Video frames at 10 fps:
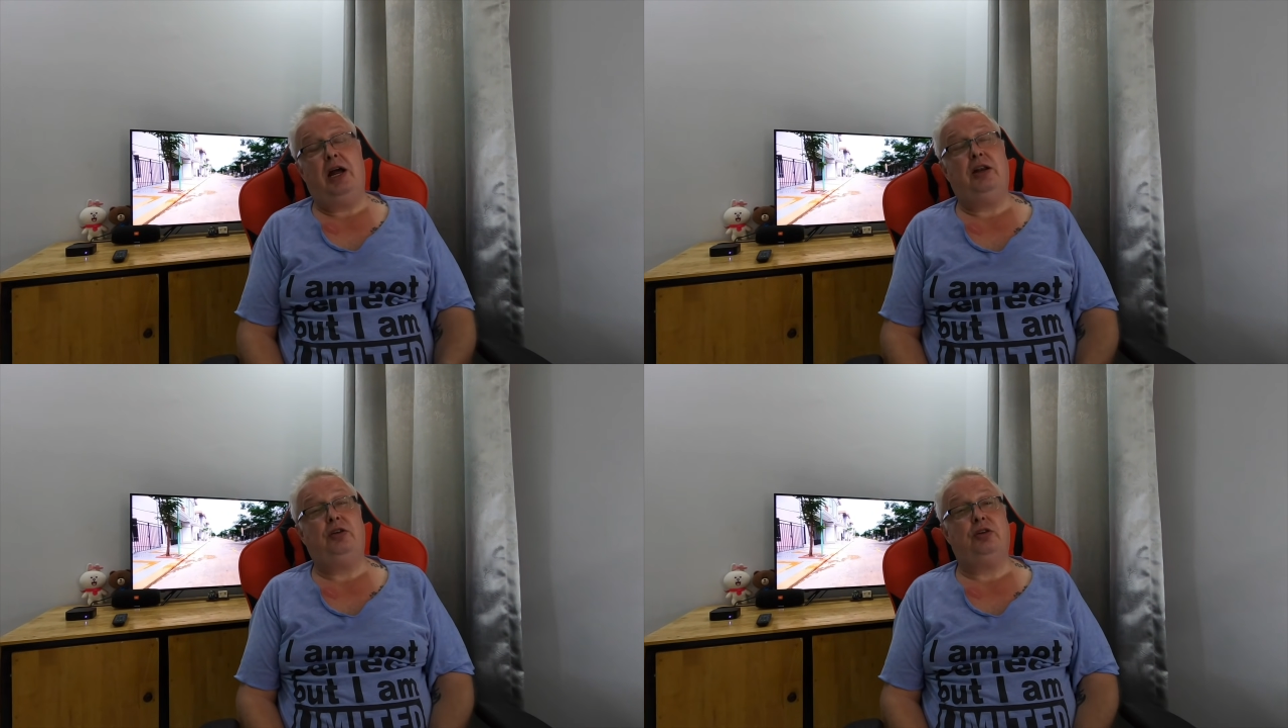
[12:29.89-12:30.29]

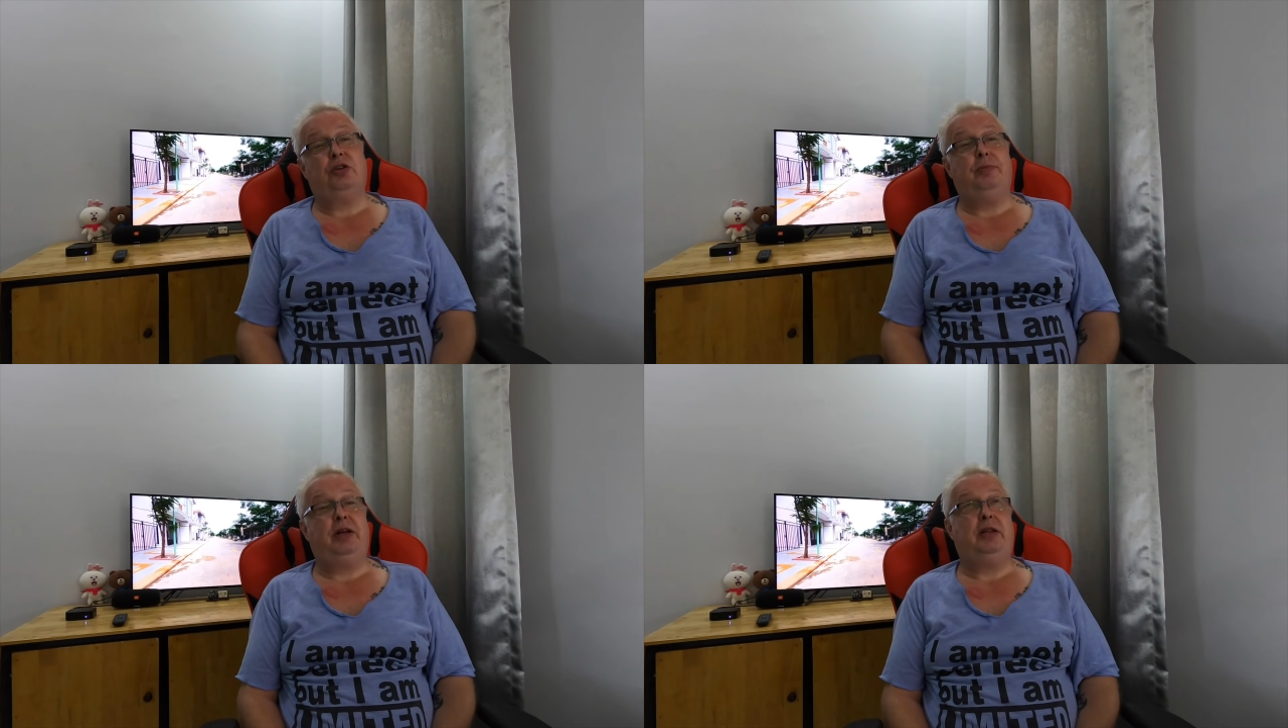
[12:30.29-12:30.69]
And
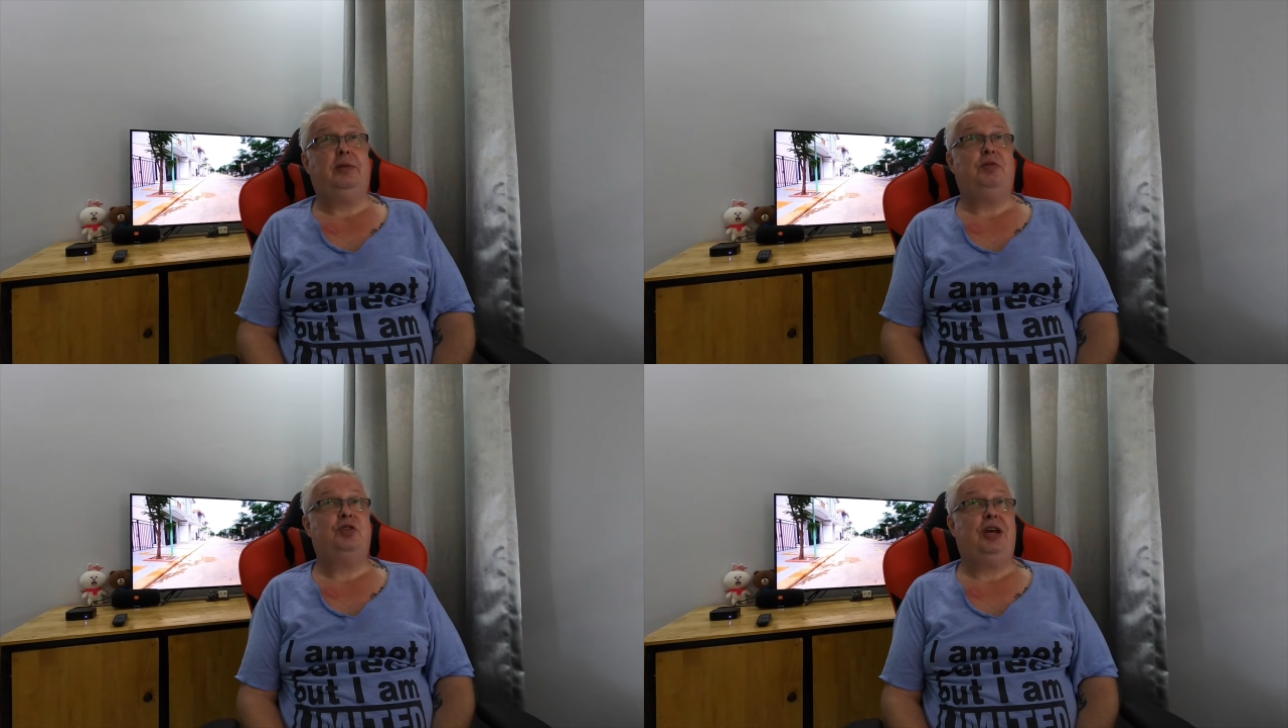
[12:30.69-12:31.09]
just to make
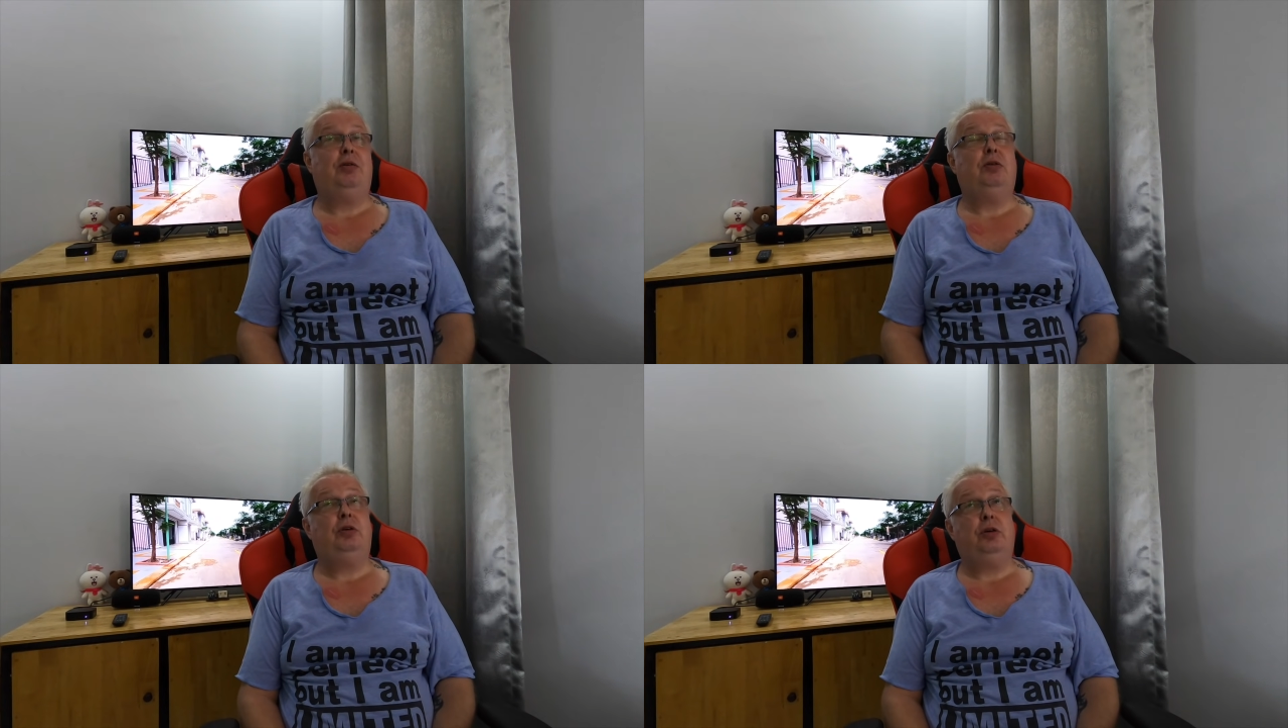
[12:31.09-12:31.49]
them
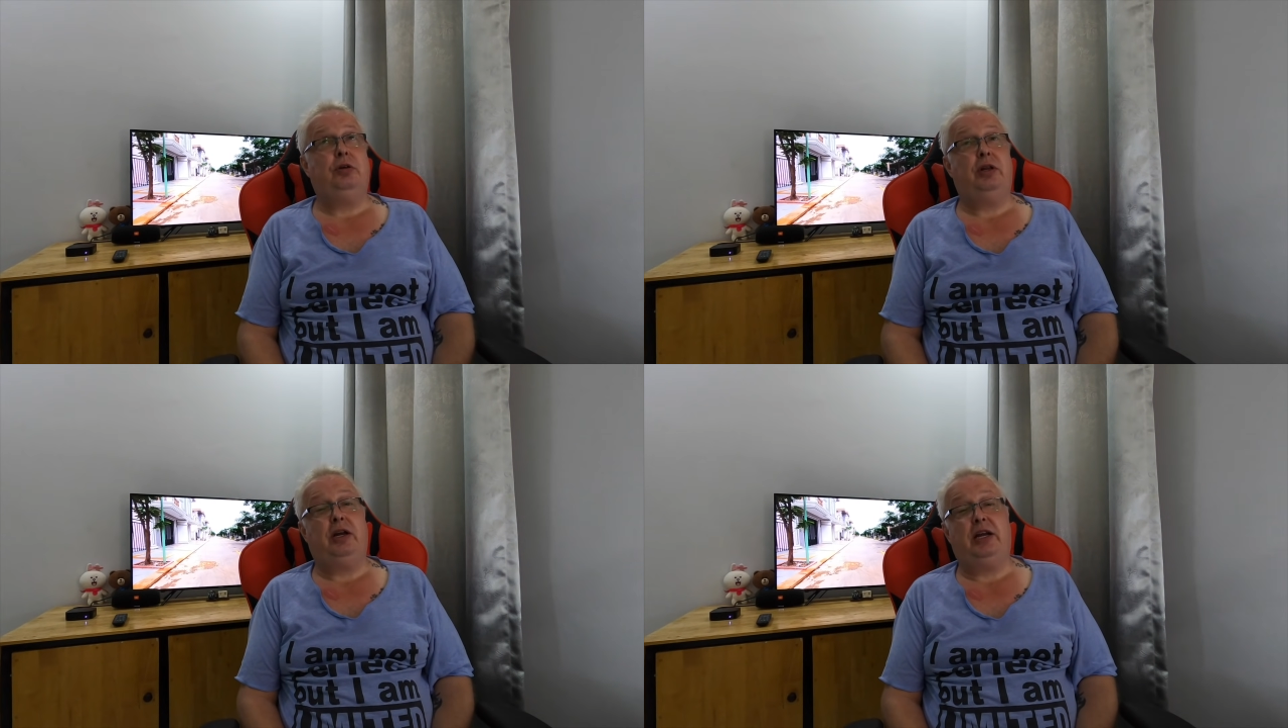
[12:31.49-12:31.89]
sound
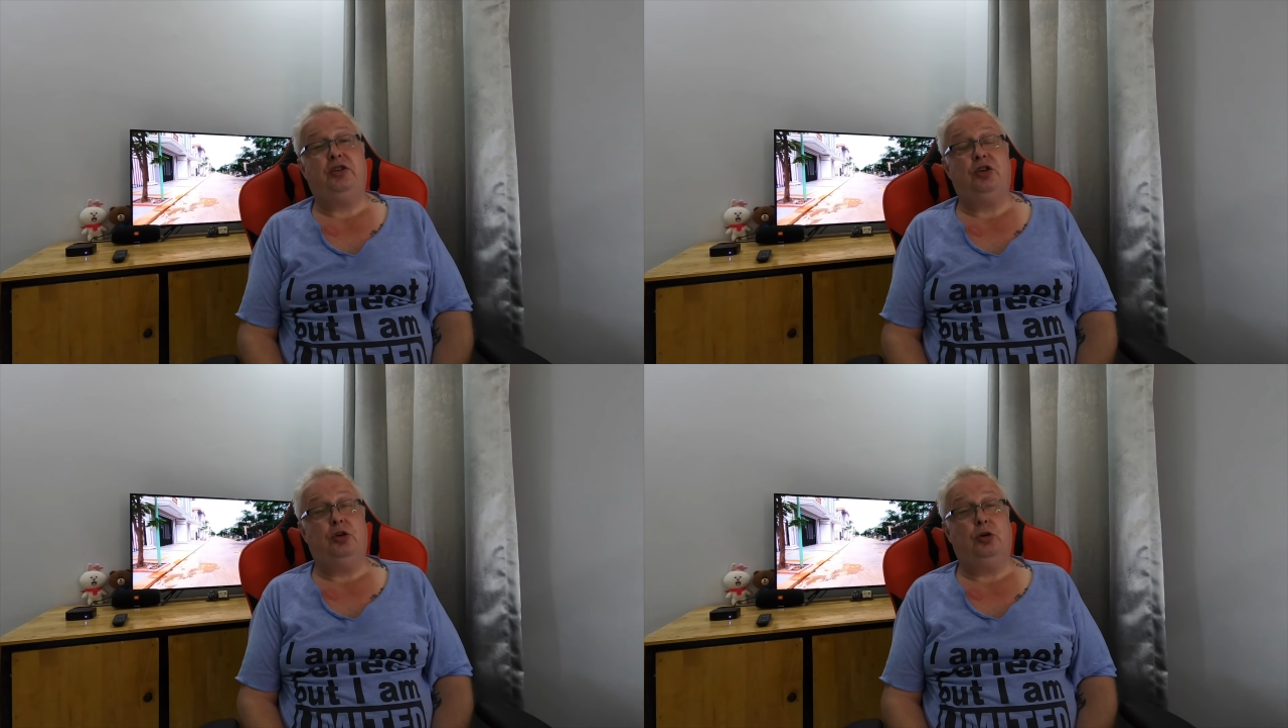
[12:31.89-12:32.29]
good, they're
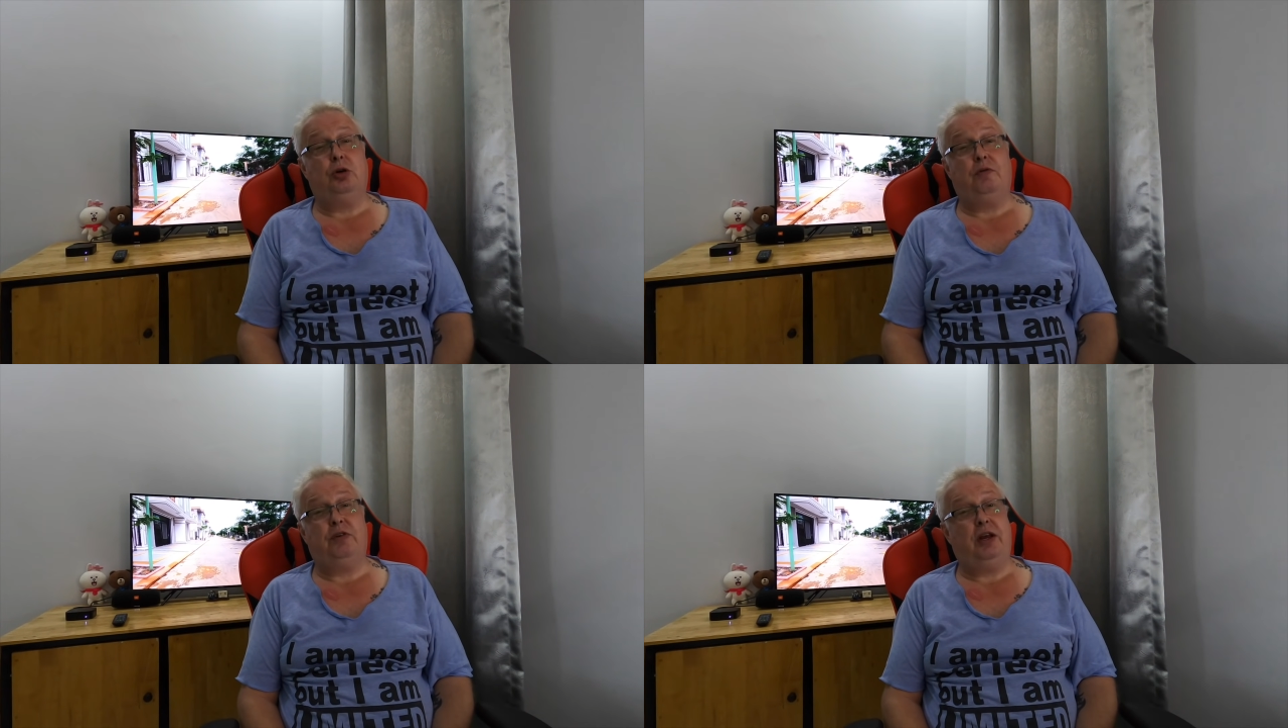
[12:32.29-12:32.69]
going to
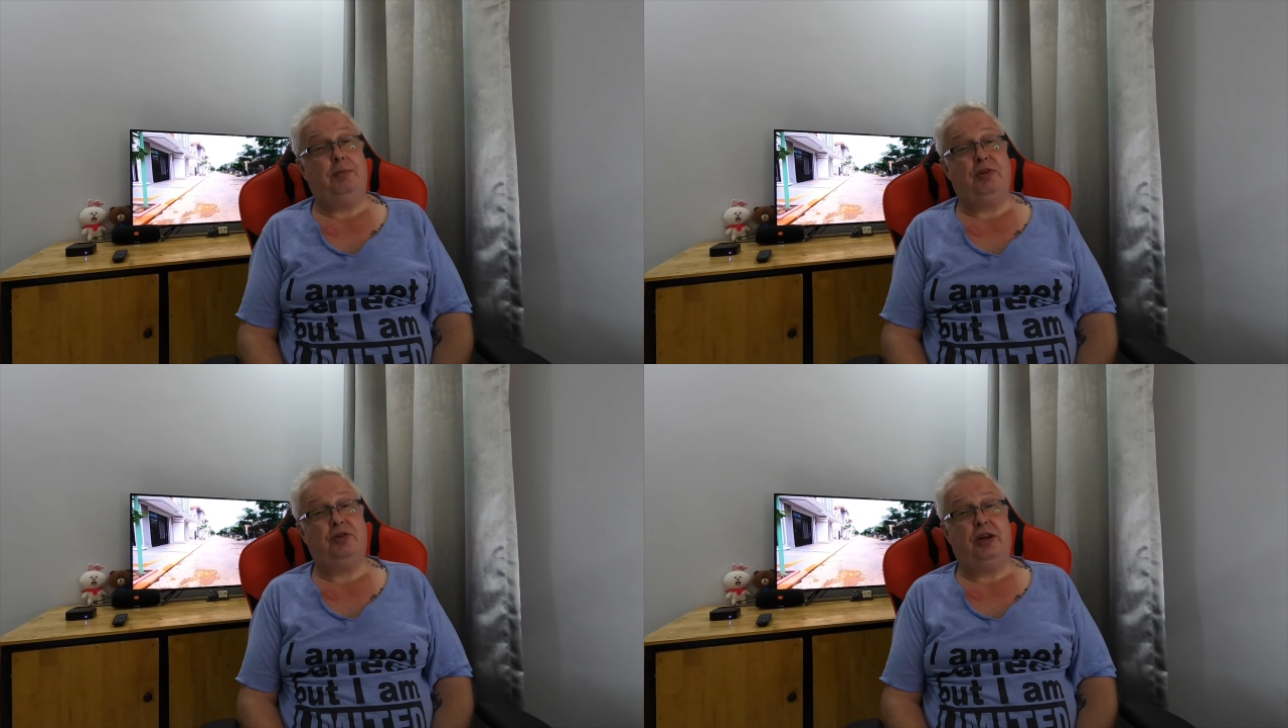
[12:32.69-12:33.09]
knock off
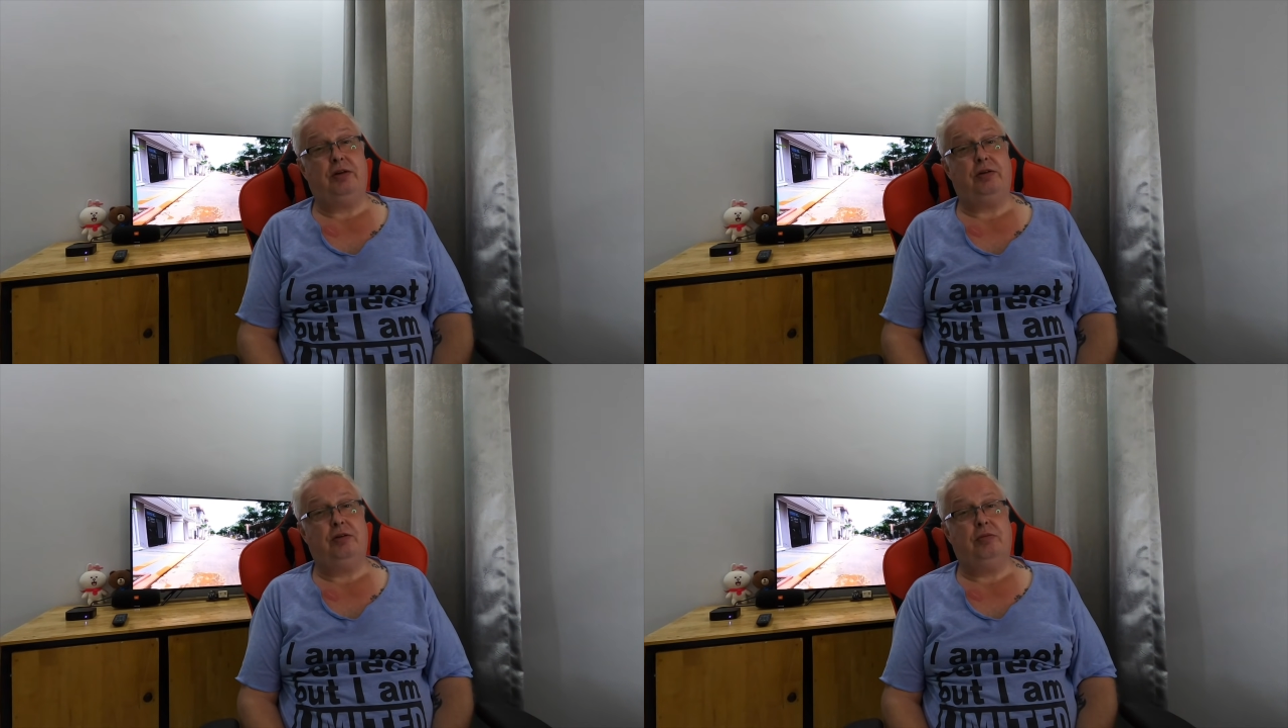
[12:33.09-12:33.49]

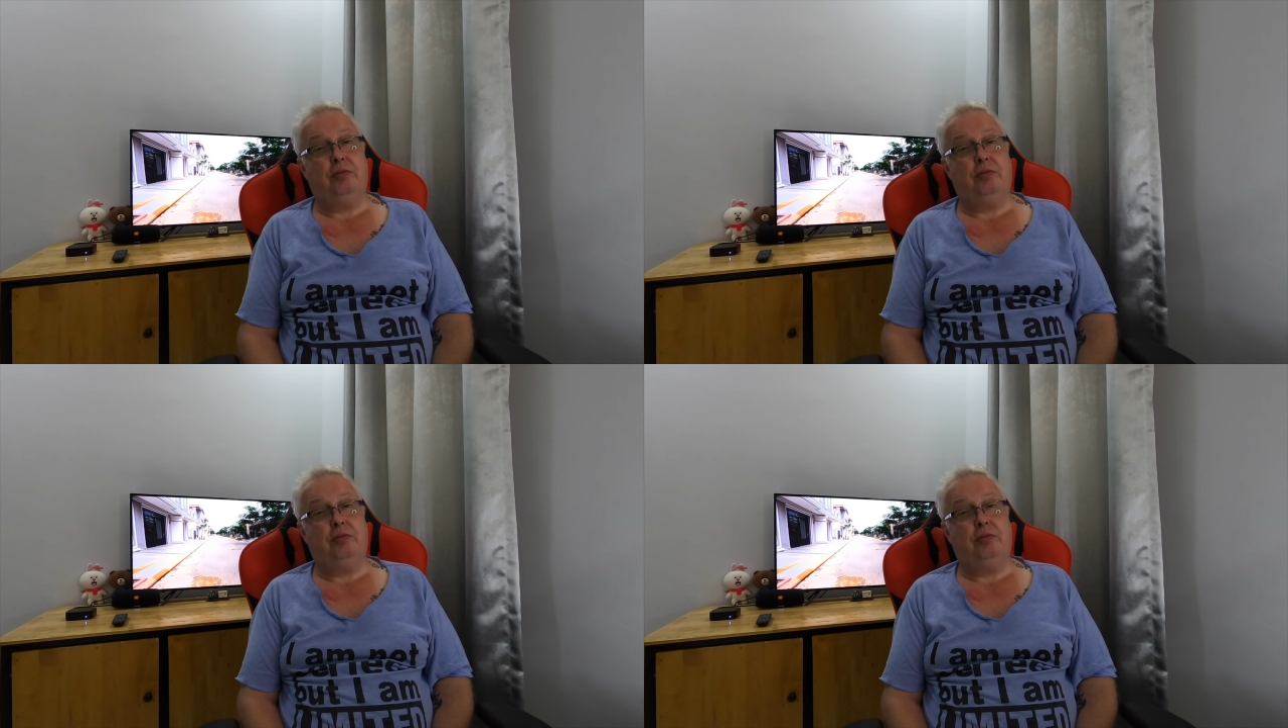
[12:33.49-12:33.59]
10%.